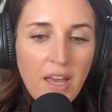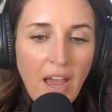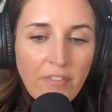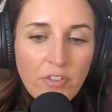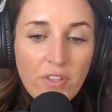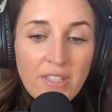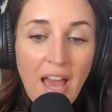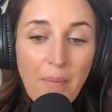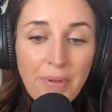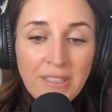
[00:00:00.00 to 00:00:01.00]
After this
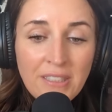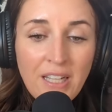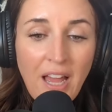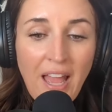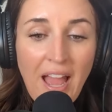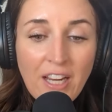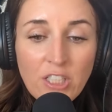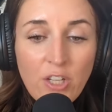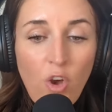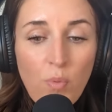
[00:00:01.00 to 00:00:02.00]
happened, I
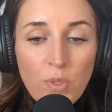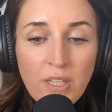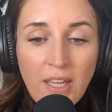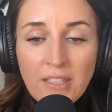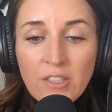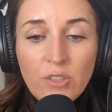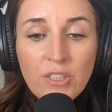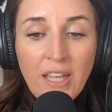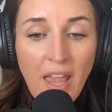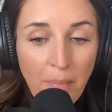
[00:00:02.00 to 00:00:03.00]
actually almost canceled
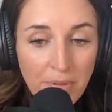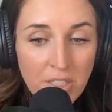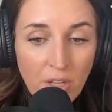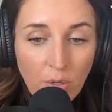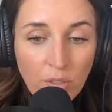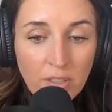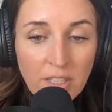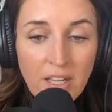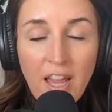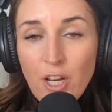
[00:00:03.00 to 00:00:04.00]
the episode
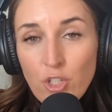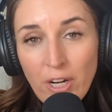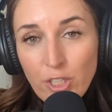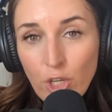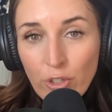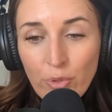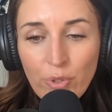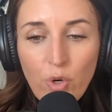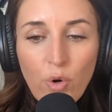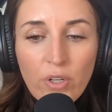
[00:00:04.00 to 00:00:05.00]
and tried to hurry and
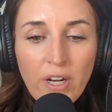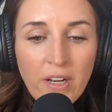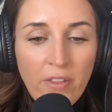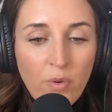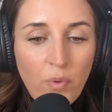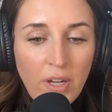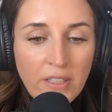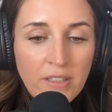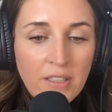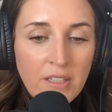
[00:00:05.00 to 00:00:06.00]
record another
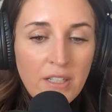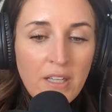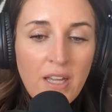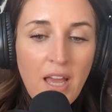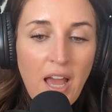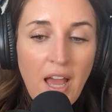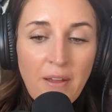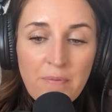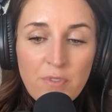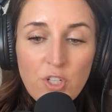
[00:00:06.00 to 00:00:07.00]
one.
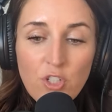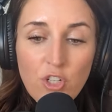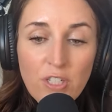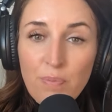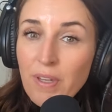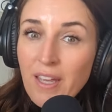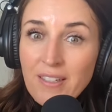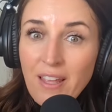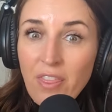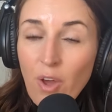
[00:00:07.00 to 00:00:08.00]
Just
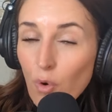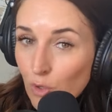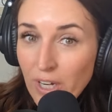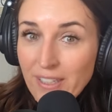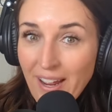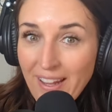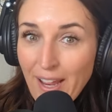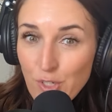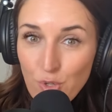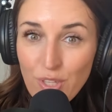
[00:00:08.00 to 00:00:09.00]
because I thought, well, great, I
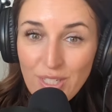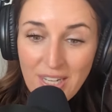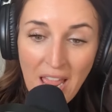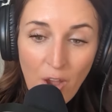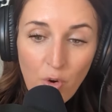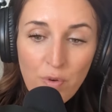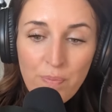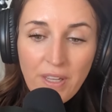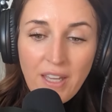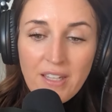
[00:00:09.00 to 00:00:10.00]
can't do this now
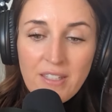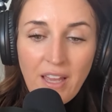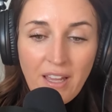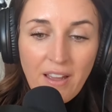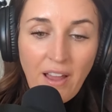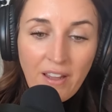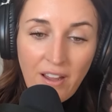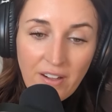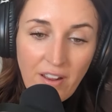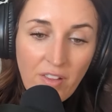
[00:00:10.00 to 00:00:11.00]
because I
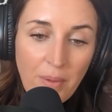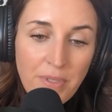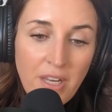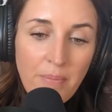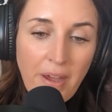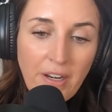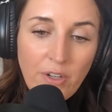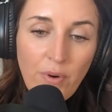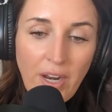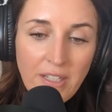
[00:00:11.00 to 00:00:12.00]
got all upset about it,
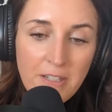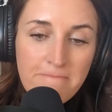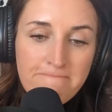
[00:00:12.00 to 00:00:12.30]
right?